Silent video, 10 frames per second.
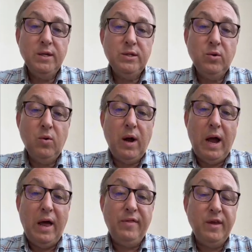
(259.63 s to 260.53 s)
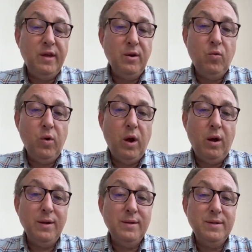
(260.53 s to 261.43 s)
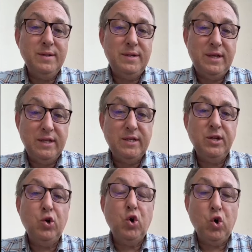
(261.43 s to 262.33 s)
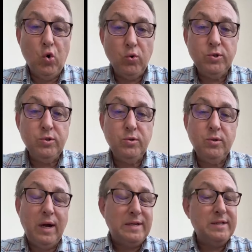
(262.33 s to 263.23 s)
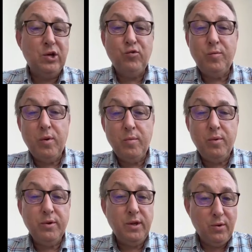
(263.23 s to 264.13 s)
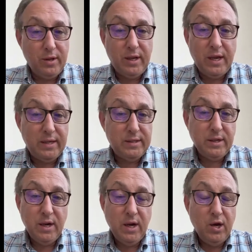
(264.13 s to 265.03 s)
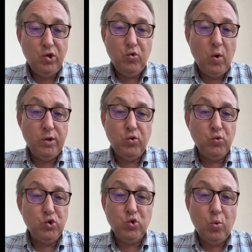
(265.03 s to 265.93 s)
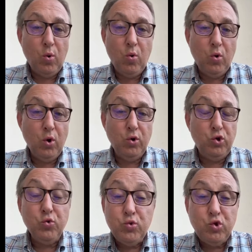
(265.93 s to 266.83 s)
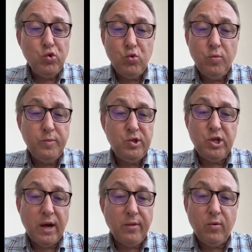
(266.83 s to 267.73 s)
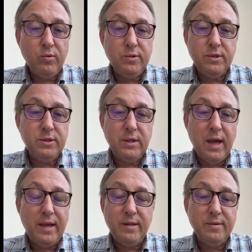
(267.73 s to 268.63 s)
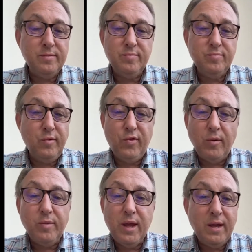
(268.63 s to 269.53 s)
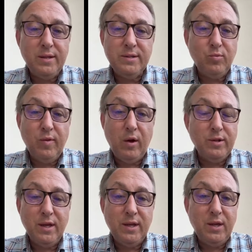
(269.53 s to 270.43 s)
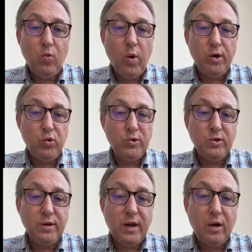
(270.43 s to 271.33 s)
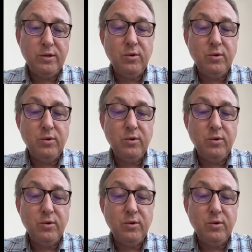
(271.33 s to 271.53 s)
So I think here we are getting closer. I still remember the early days. You had to scroll YouTube channels and thumbnails without any way to sort it out.